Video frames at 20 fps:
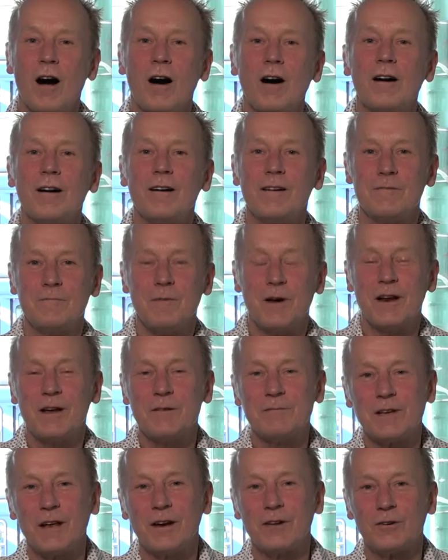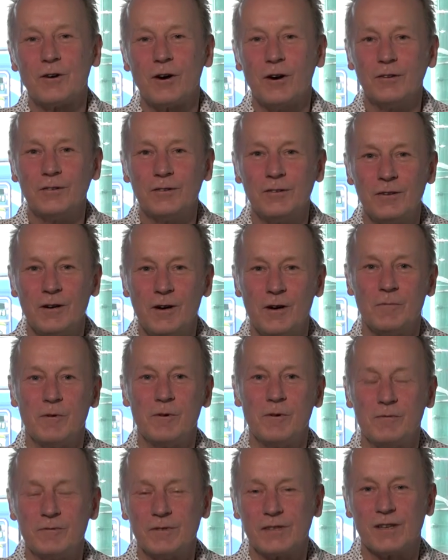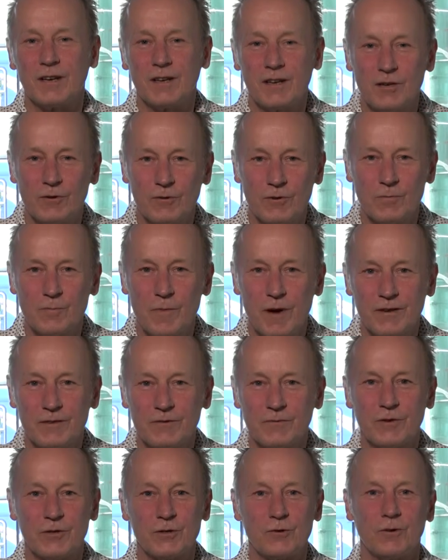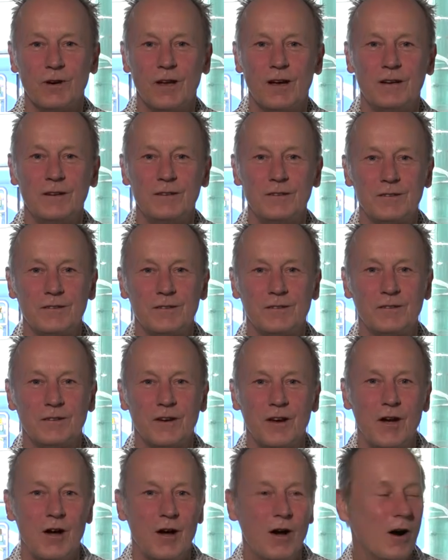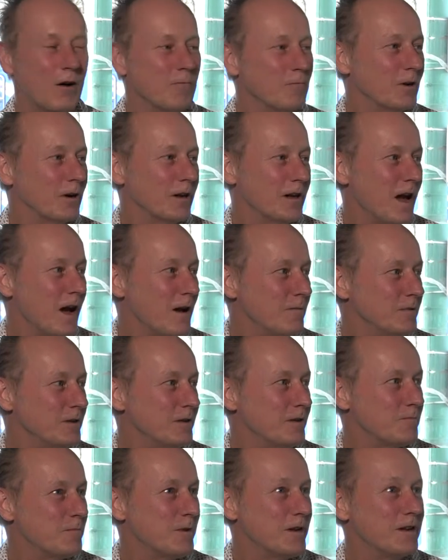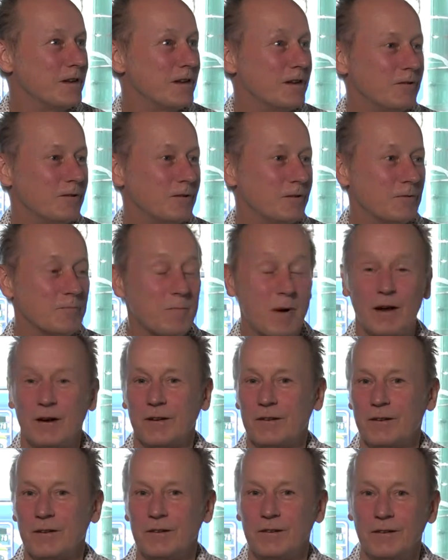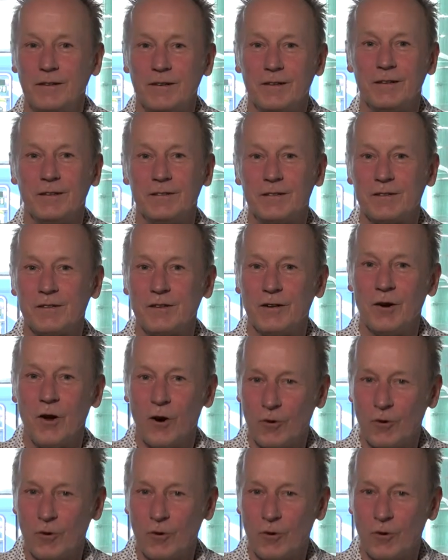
Hi, my name's Alan Cotton. I'm a St Kilda-based visual artist. I'm really happy to be here at the Pelican. It's an